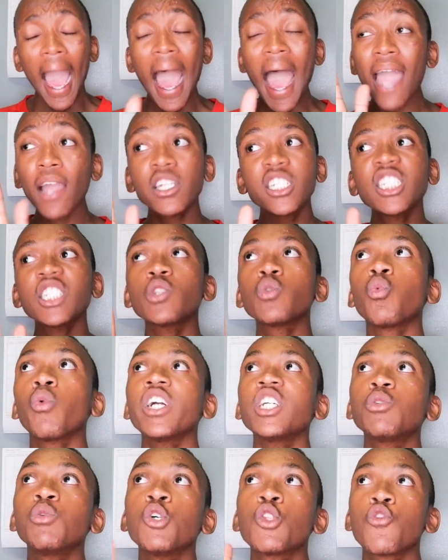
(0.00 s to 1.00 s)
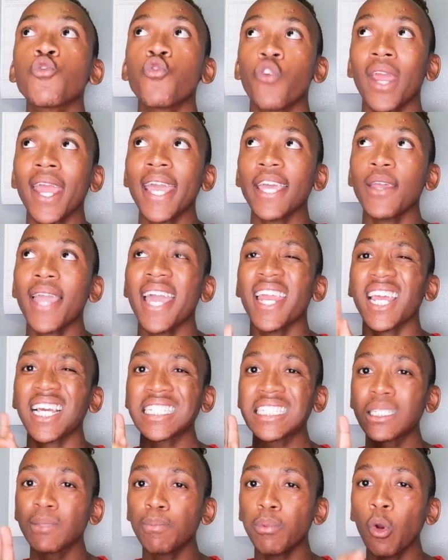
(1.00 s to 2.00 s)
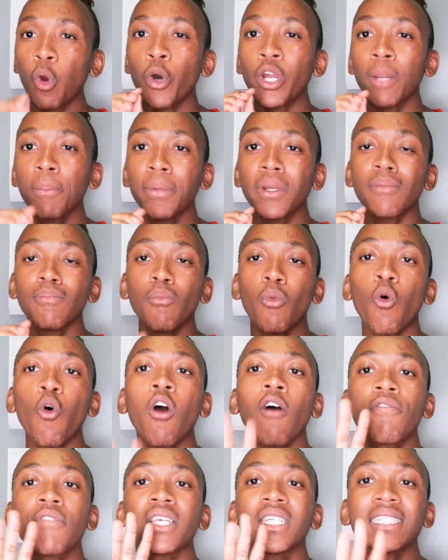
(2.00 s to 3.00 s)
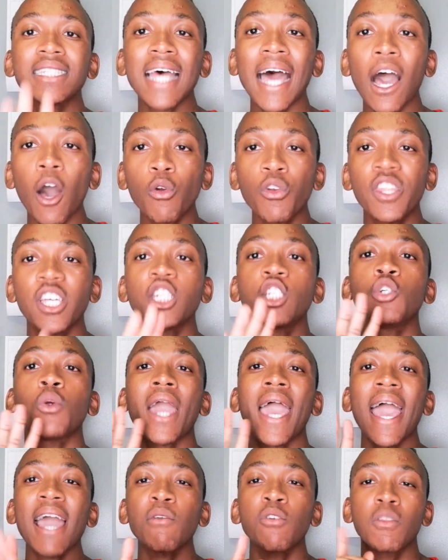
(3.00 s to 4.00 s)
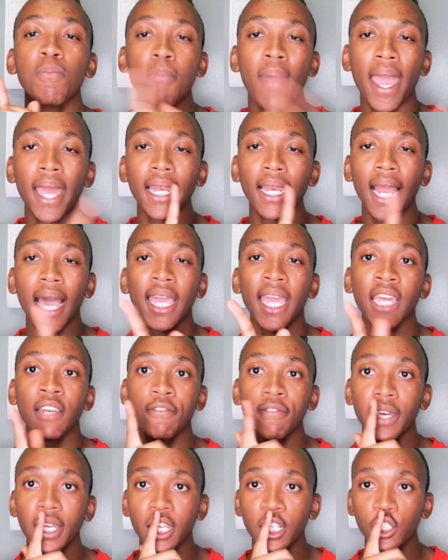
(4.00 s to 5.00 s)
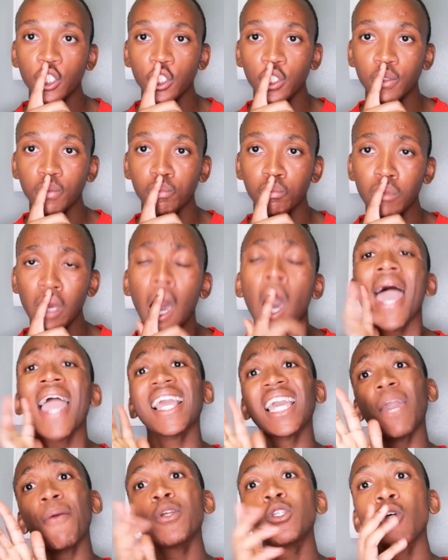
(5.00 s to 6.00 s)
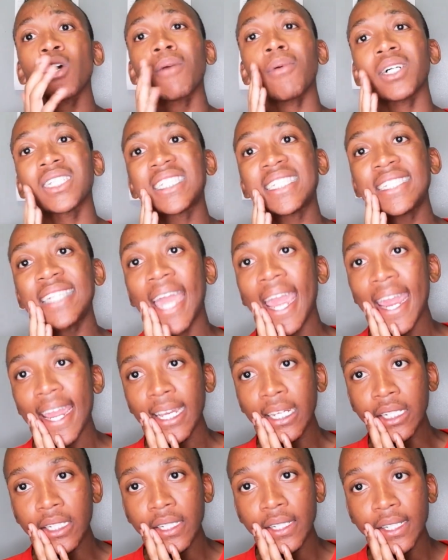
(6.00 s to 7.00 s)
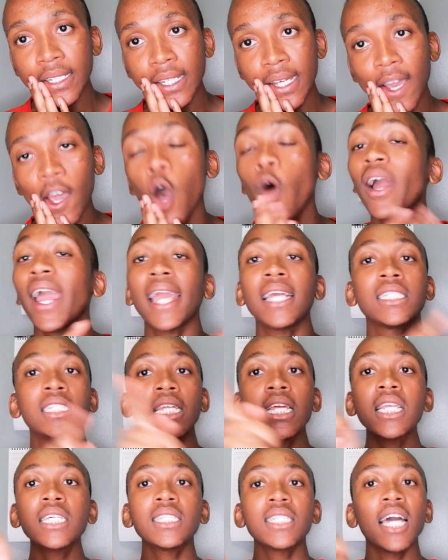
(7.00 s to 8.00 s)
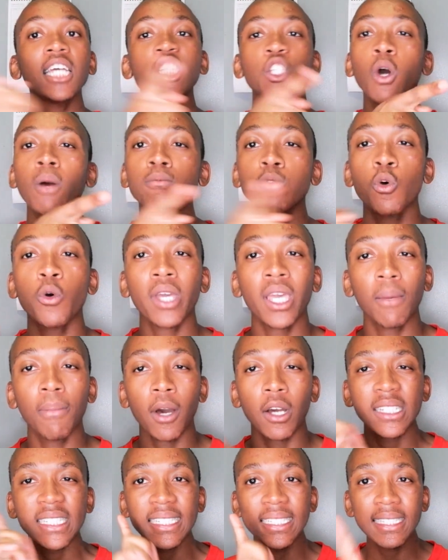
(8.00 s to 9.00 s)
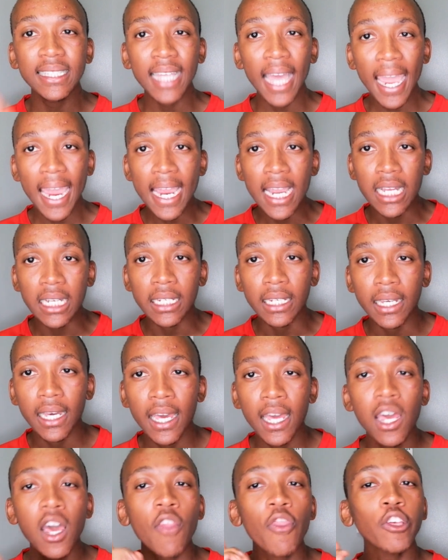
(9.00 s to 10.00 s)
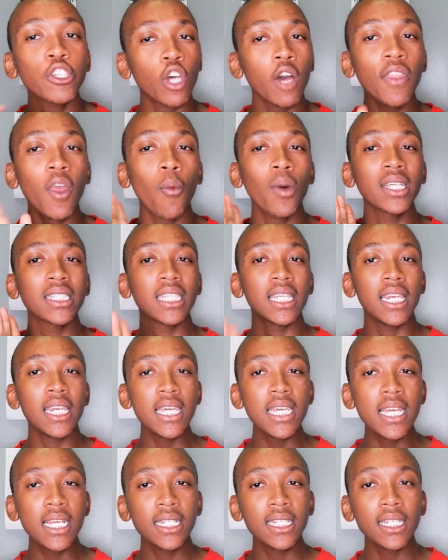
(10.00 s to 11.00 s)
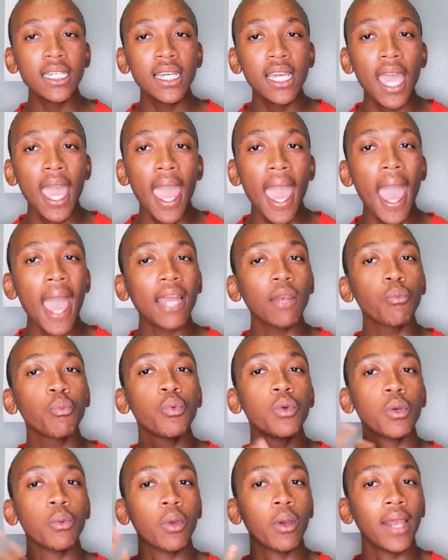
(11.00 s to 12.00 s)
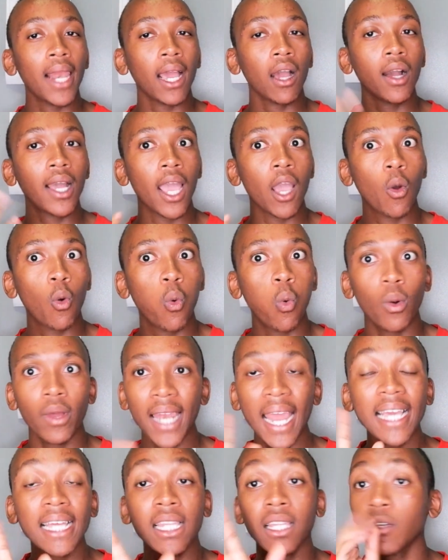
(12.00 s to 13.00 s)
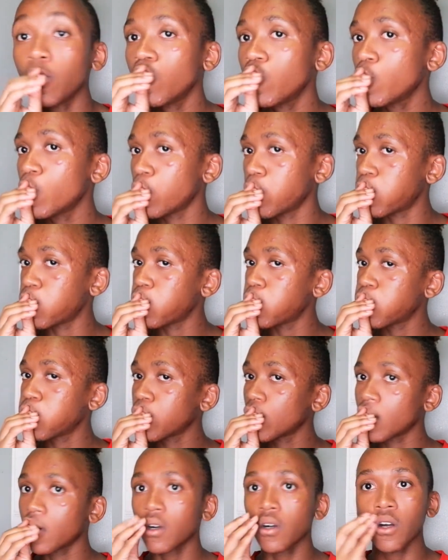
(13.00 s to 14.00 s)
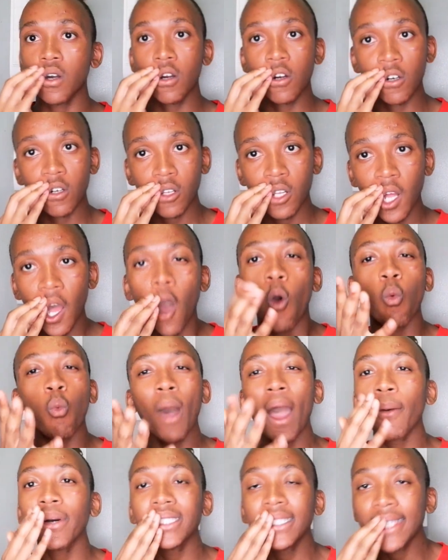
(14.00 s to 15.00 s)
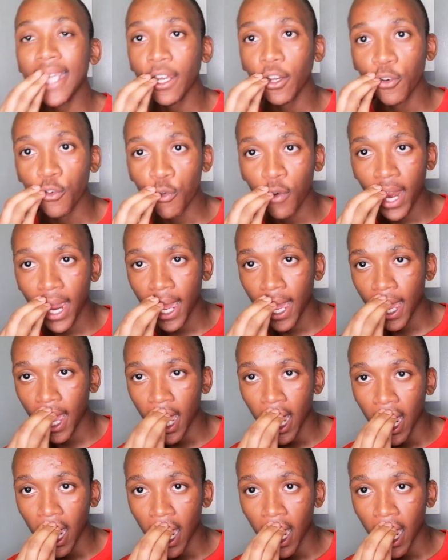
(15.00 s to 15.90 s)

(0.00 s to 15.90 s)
I just wish with Ray you had explored a bit more of the sound that you had with Bad Lie and Fetish. Can we talk about Stained? Okay, Selena stands know I'm talking about Stained. The song that was leaked and we were like, okay, like, ooh, girl, why wasn't that on Ray?